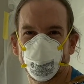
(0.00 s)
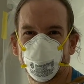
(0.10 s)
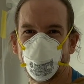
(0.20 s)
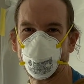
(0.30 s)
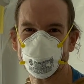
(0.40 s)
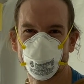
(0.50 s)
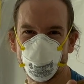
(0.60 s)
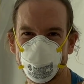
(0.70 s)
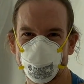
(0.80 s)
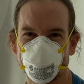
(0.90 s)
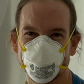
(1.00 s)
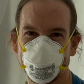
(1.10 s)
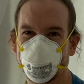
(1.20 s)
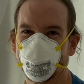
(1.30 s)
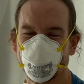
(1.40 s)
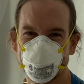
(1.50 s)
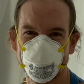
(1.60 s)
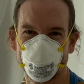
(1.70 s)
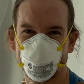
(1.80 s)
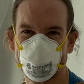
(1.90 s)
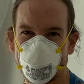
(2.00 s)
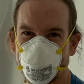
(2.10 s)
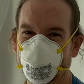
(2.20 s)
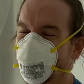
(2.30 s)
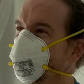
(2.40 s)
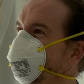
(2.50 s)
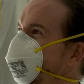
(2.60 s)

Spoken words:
All right, so when I start my first coat of top coat,